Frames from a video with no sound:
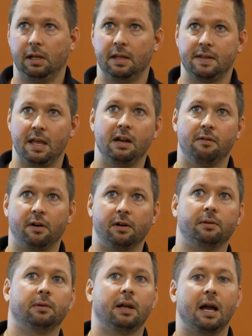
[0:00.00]
at the end of
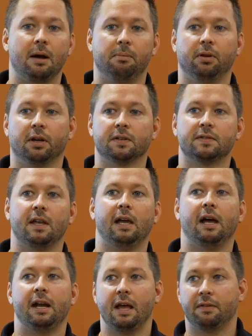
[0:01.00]
our complex
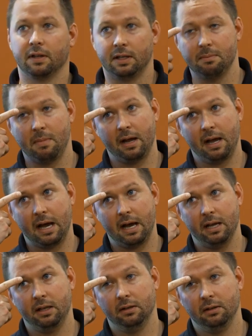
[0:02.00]
that I'd have to get my
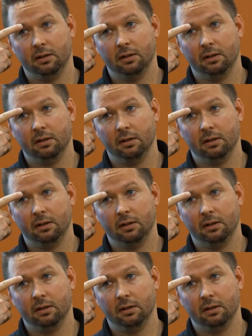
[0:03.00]
eye,